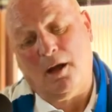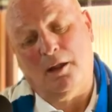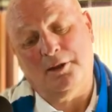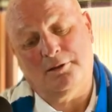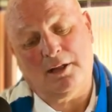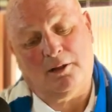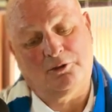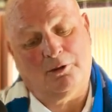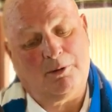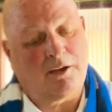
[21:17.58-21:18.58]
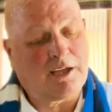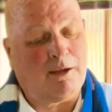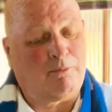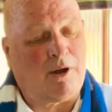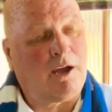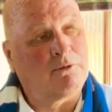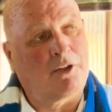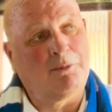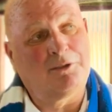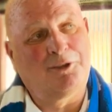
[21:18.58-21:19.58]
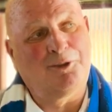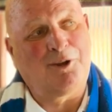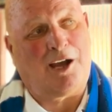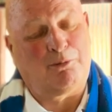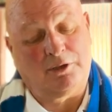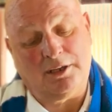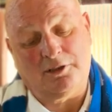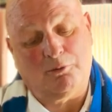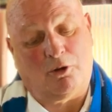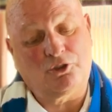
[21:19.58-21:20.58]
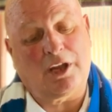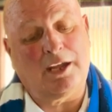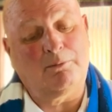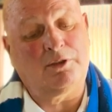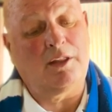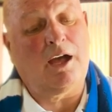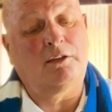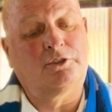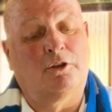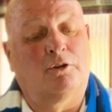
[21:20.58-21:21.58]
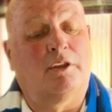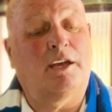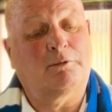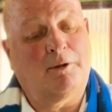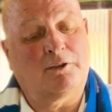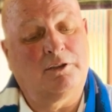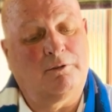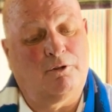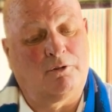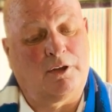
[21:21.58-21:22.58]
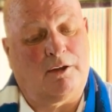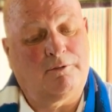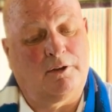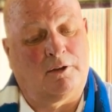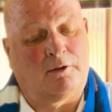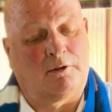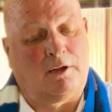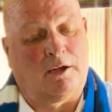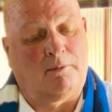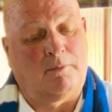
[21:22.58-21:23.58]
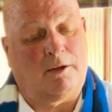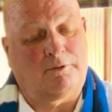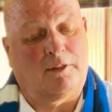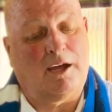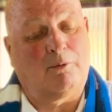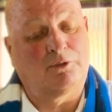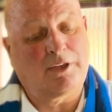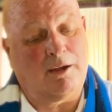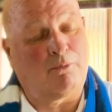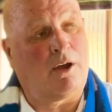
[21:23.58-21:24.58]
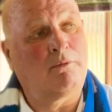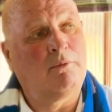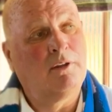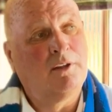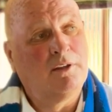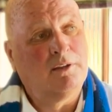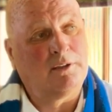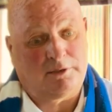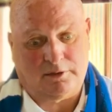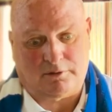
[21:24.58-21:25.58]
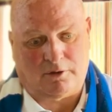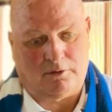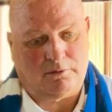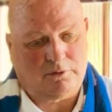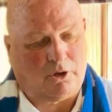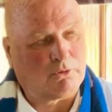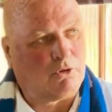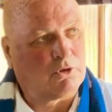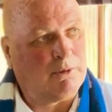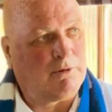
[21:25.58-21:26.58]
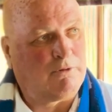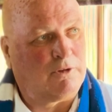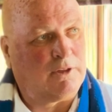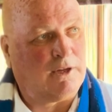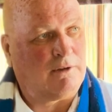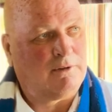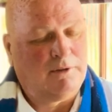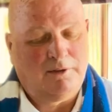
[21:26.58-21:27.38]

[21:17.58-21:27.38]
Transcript: And I did tell you about Ken Brown coming to mm. Aberdeen to watch yeah. games and that. So the next person he phoned after um, after that was Ken Brown. Yeah. he says, I've got top goalkeeper for you there.